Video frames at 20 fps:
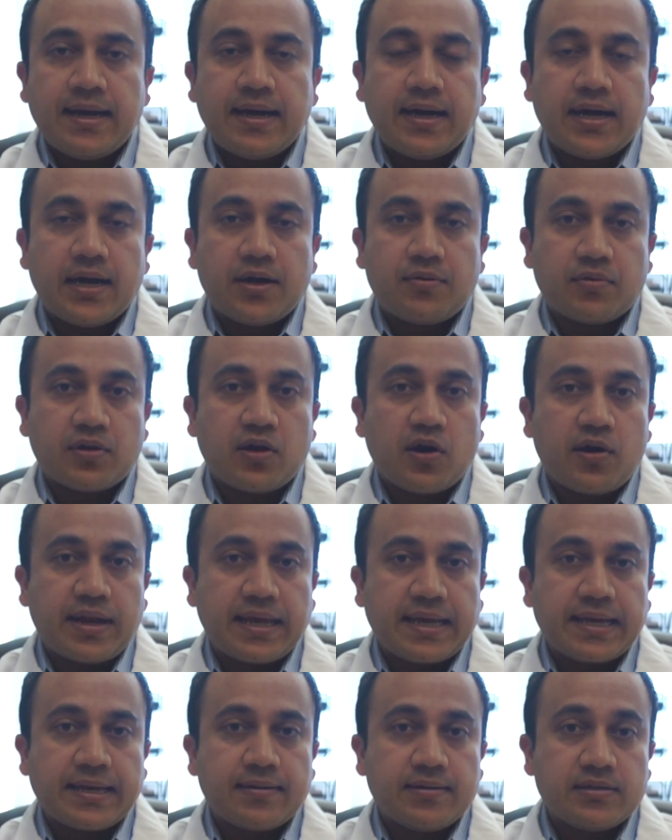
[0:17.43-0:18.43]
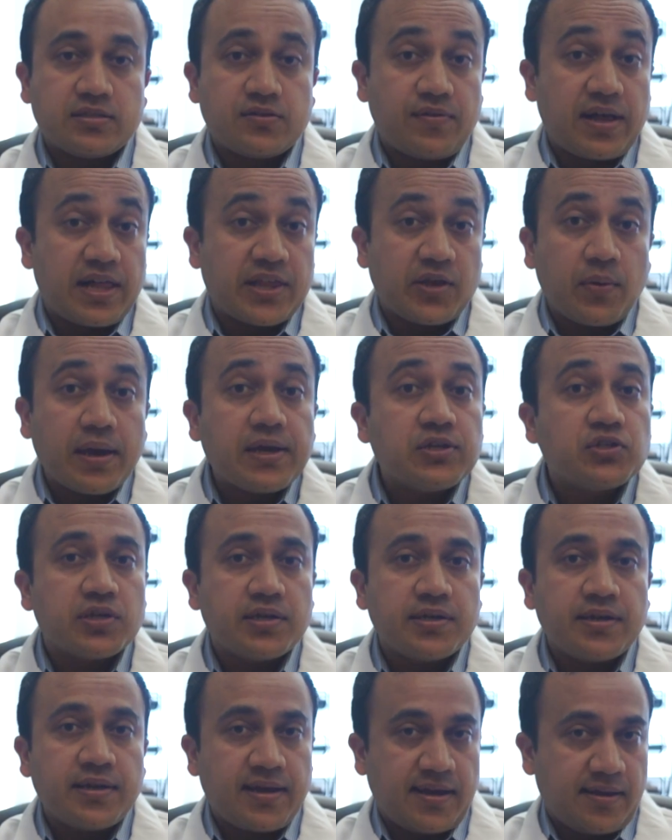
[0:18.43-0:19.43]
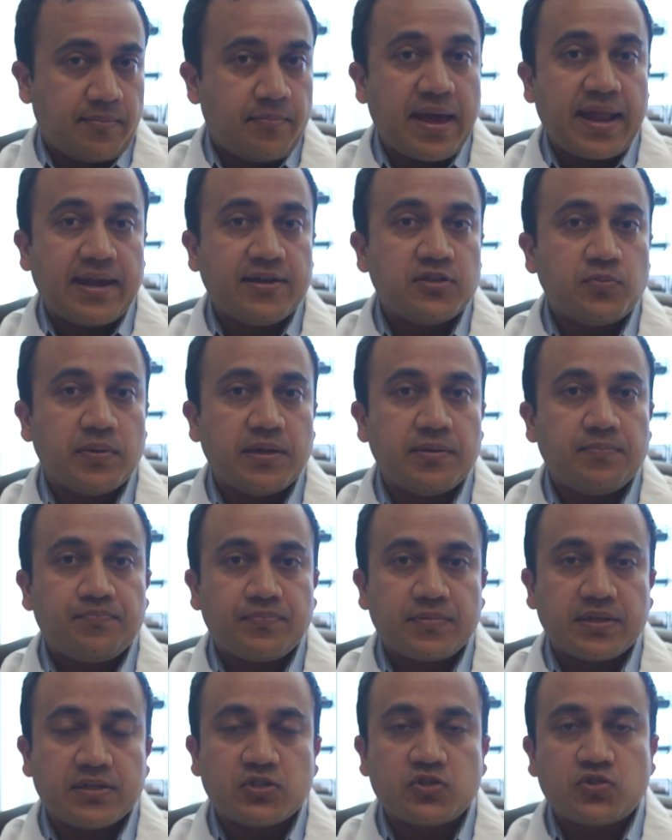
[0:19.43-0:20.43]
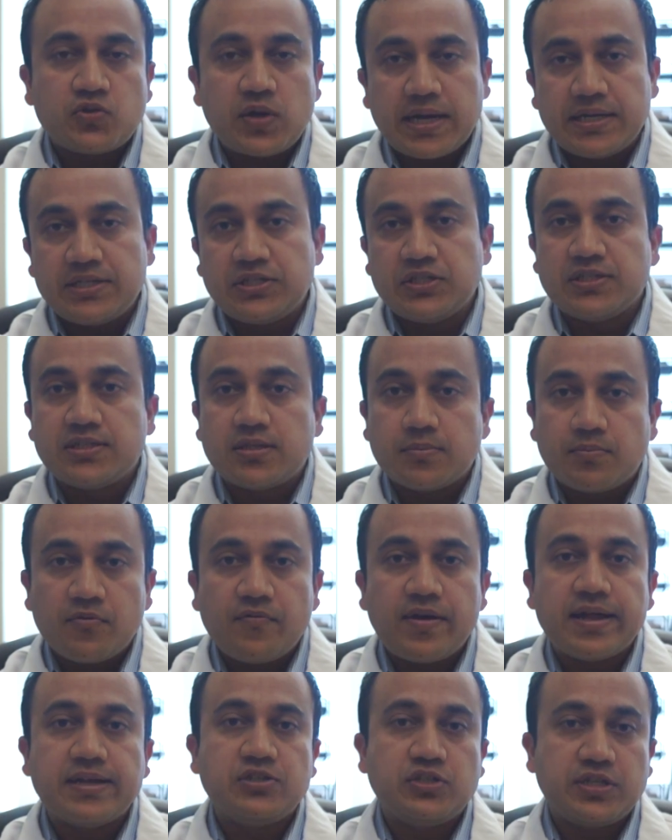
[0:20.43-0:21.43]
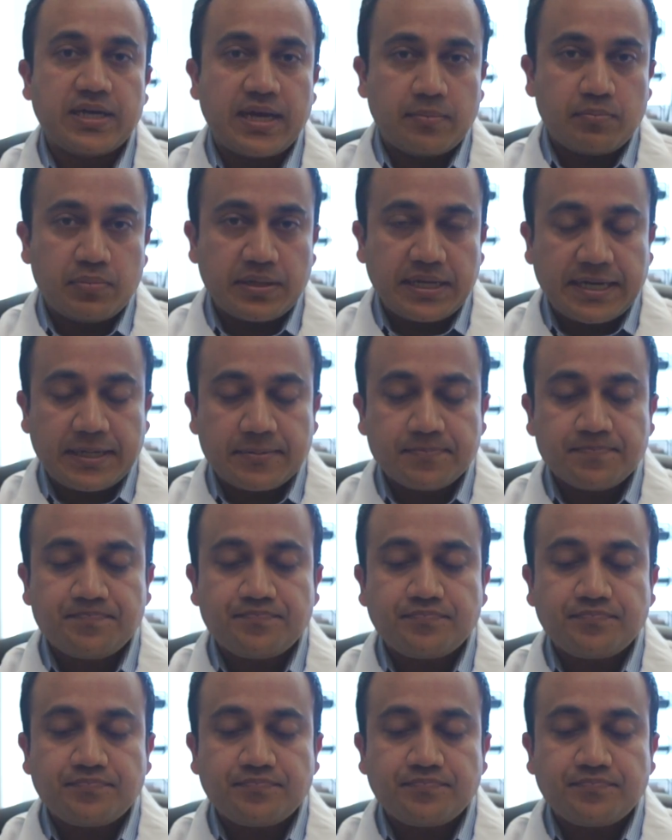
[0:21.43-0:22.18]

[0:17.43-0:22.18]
regarding its evaluation and management and strategies to prevent GI bleeding.